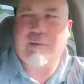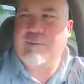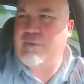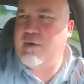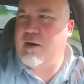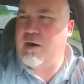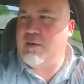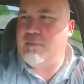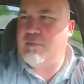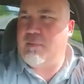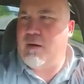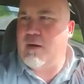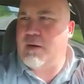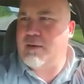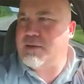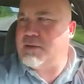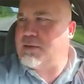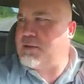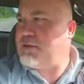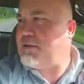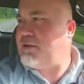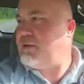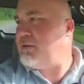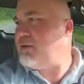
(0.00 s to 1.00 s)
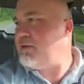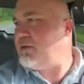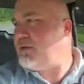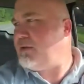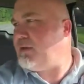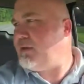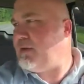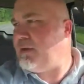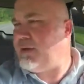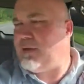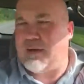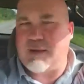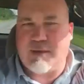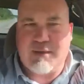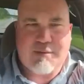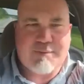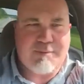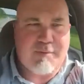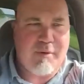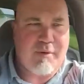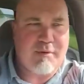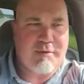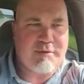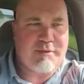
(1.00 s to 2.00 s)
up very much as
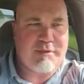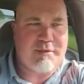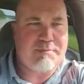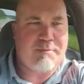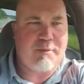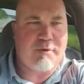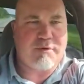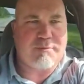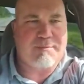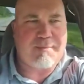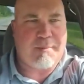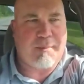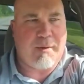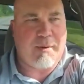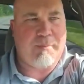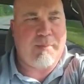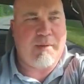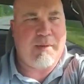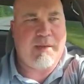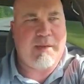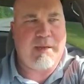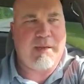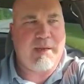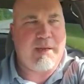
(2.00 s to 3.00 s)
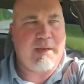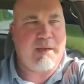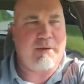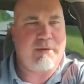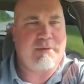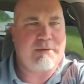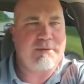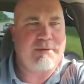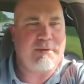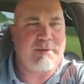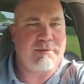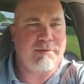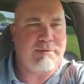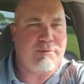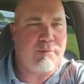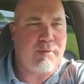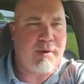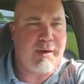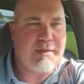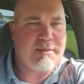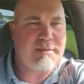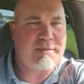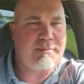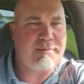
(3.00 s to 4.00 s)
far as the sports memorabilia goes in
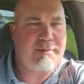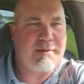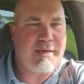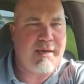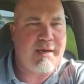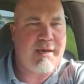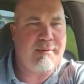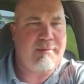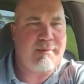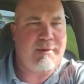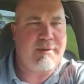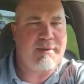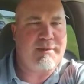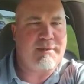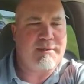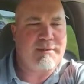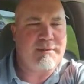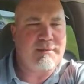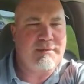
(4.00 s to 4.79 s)
quite some time, but